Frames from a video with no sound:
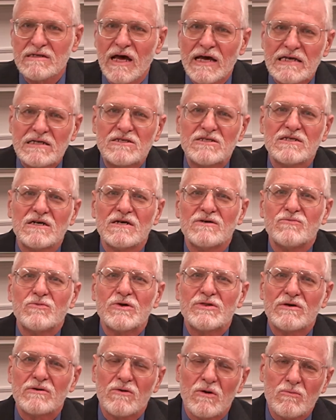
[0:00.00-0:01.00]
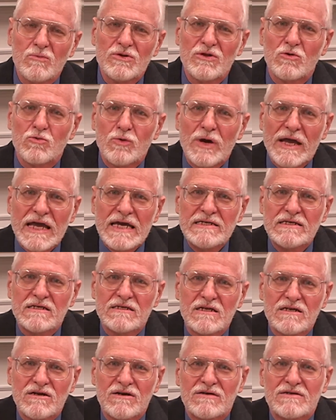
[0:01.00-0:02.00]
night with a raid and
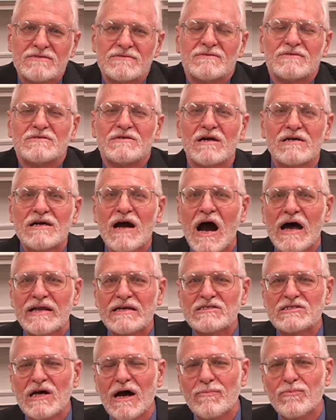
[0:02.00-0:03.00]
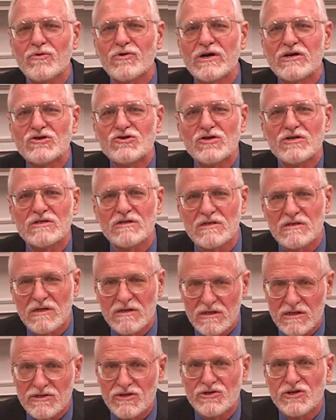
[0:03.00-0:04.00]
a narcotics operation
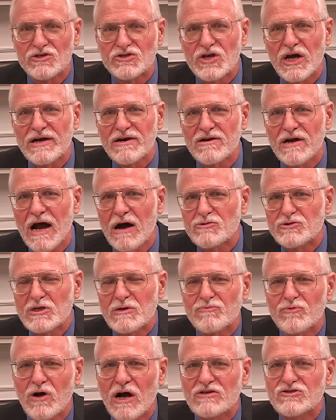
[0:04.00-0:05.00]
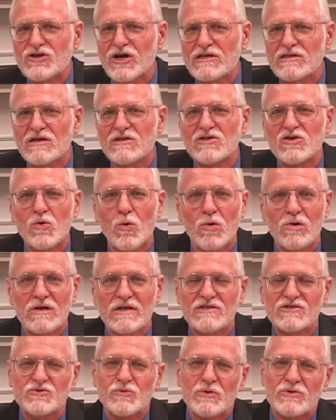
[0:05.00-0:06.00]
in the Desire Housing Project in New
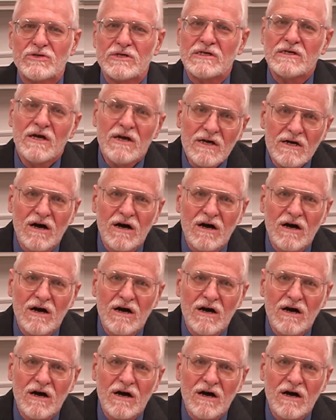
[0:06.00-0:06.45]
Orleans with the